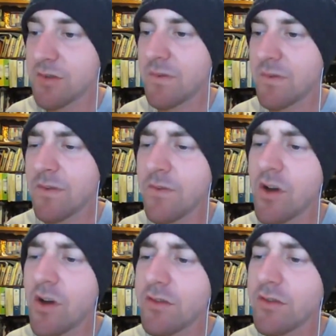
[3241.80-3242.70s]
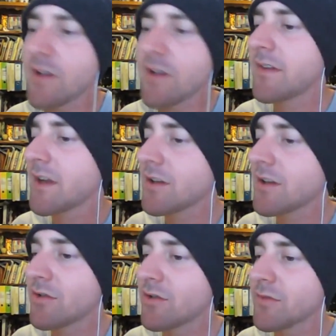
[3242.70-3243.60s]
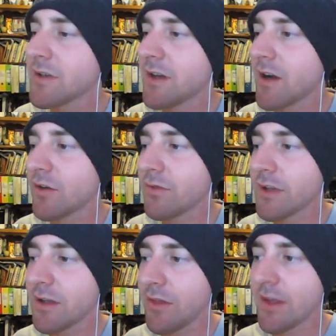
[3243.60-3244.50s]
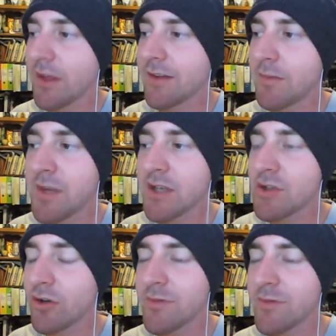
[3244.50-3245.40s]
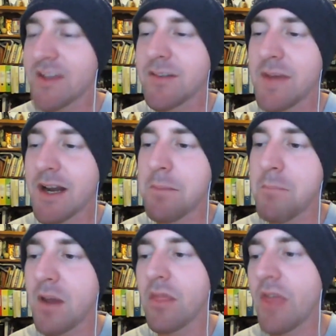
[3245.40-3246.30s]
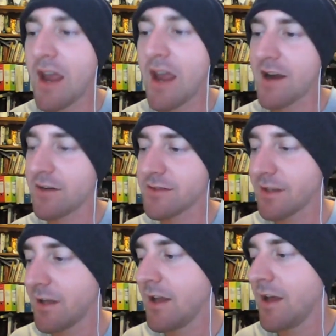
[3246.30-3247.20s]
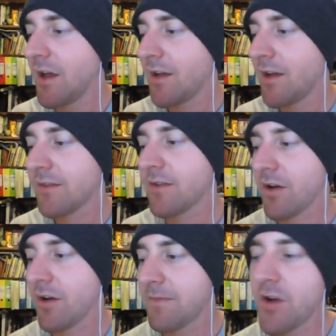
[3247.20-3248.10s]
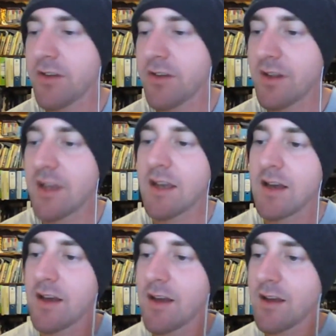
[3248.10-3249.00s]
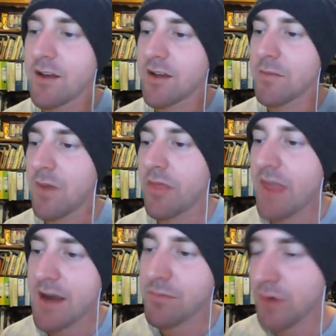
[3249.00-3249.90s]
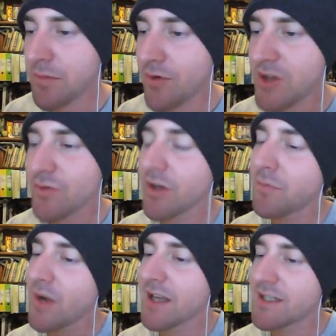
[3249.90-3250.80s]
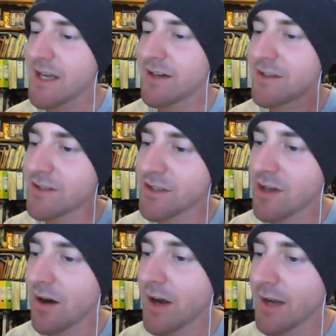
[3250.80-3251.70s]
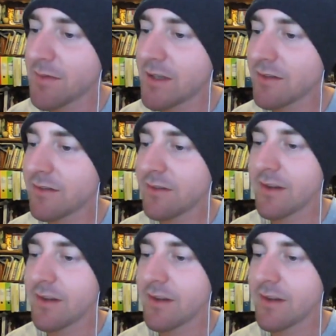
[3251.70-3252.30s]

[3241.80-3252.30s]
if it's your first or even second tournament, a really good thing is to pick a tournament that's about a month out. So firstly, your month out preparation. We're going to break it down to timings